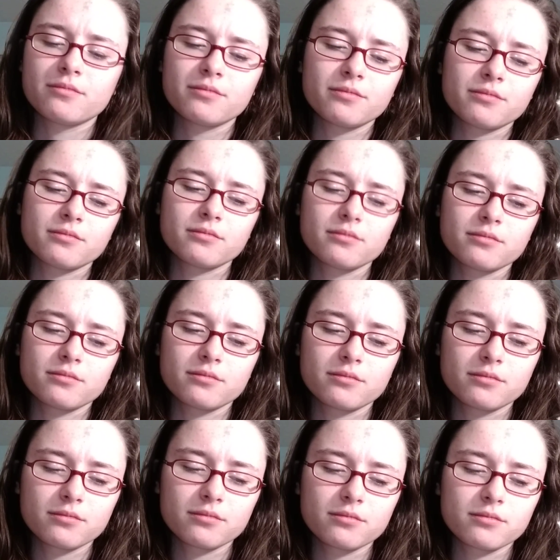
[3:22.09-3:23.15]

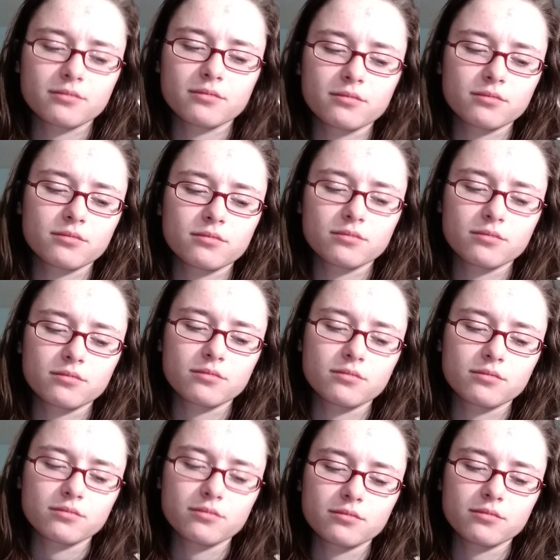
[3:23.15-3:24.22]

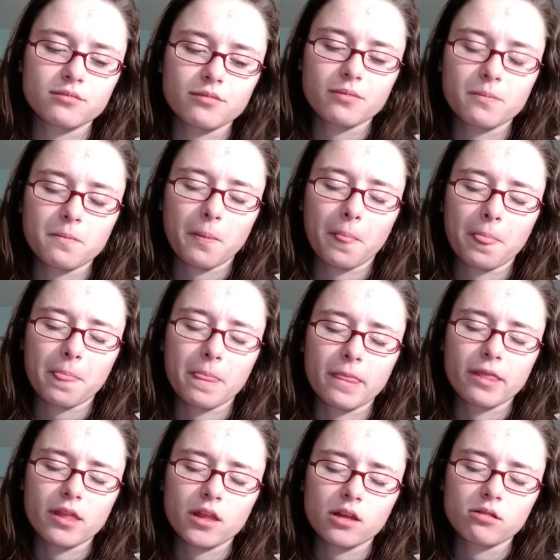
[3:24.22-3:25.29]

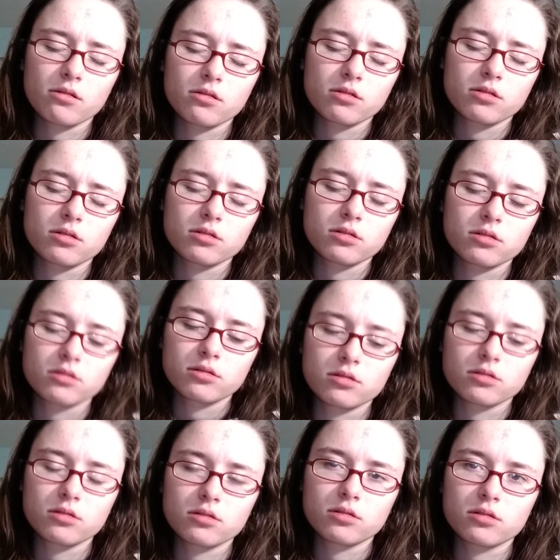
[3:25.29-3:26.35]

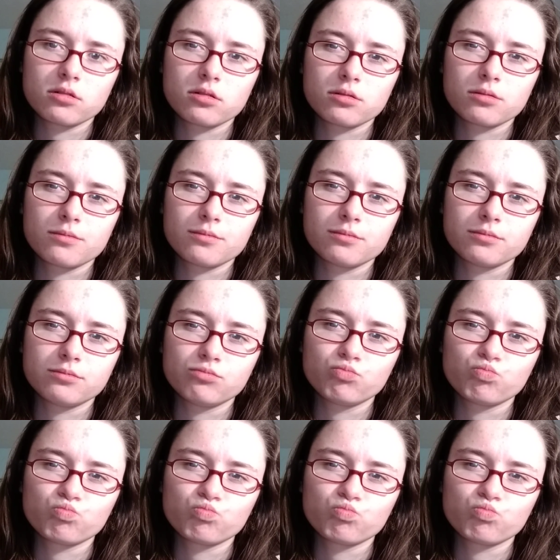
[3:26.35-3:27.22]
No one is speaking in this clip.